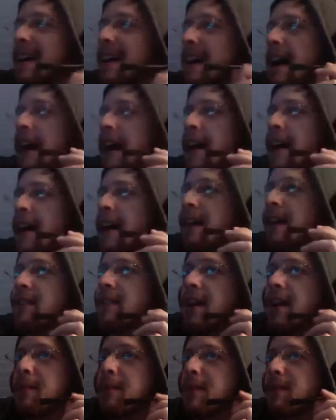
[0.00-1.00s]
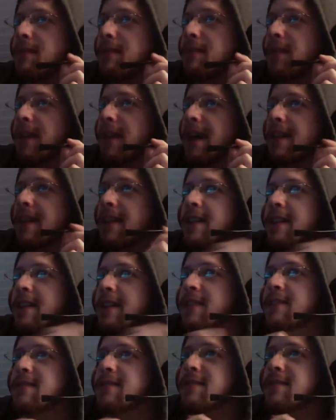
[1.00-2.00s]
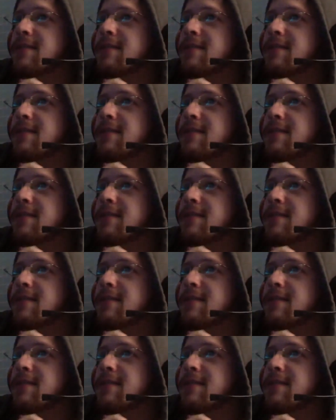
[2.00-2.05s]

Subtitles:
I'll have a comment for that later too.